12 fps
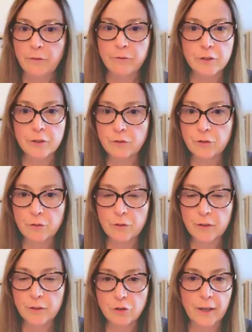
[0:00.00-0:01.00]
after you
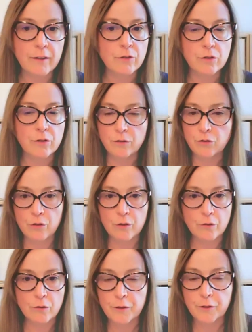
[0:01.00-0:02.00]
tutor the child. So you
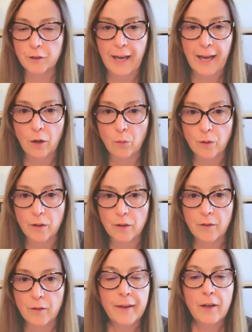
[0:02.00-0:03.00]
tutor for your
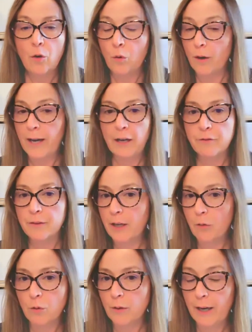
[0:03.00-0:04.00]
hour or half an
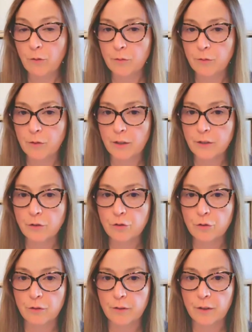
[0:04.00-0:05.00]
hour or however long
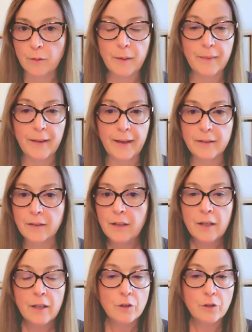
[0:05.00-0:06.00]
you tutor them, and
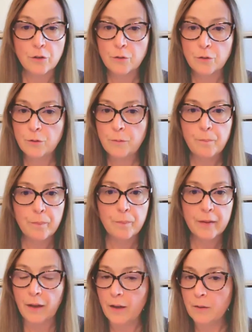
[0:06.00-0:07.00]
then you
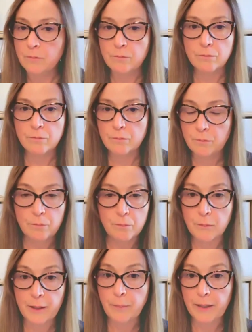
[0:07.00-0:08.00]
um,
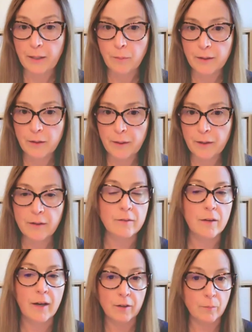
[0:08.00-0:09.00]
get paid by the
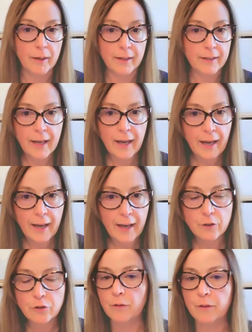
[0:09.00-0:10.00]
parent, either by
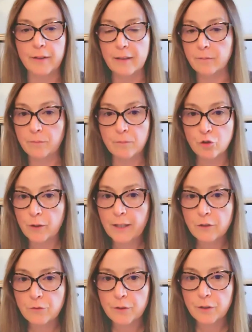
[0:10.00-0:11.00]
cash or they
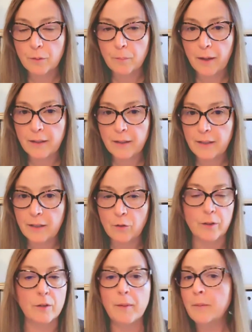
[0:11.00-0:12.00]
transfer you the
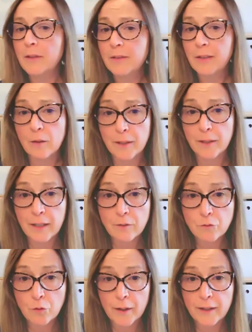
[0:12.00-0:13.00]
money or you maybe send them an
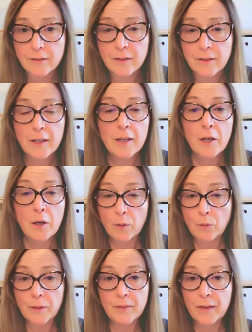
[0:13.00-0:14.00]
invoice.
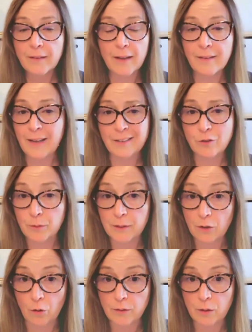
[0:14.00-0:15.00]
But we think that that's
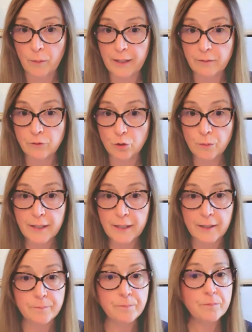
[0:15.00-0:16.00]
really the only way of
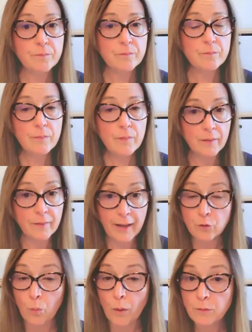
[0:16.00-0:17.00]
doing it.
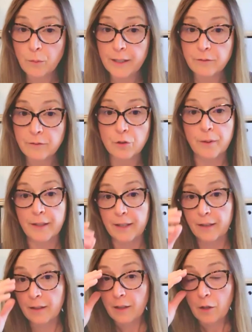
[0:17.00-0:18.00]
That's one way of doing
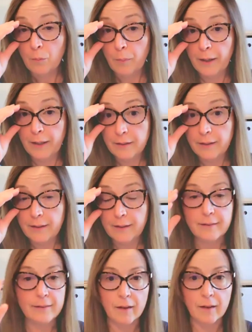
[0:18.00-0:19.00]
it, but
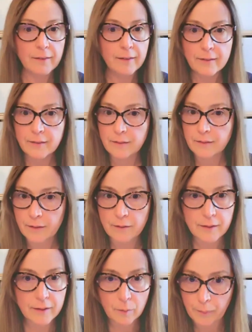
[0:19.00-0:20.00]
it's not
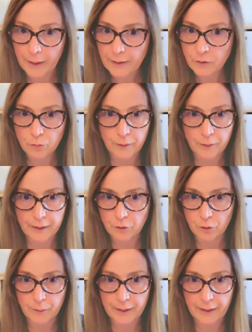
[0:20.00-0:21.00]
necessarily the best way
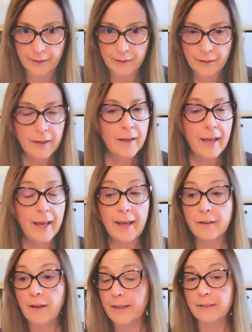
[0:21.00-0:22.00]
of doing it.
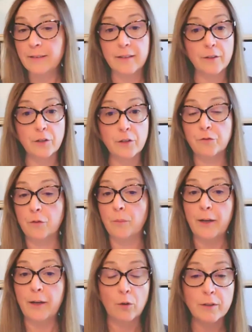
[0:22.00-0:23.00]
And I can tell you
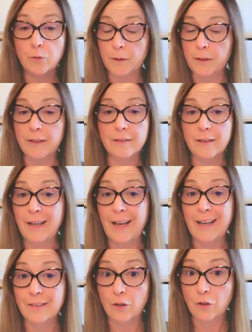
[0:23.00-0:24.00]
from my own experience, it
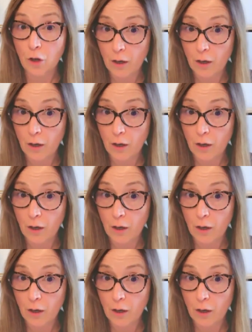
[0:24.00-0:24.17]
has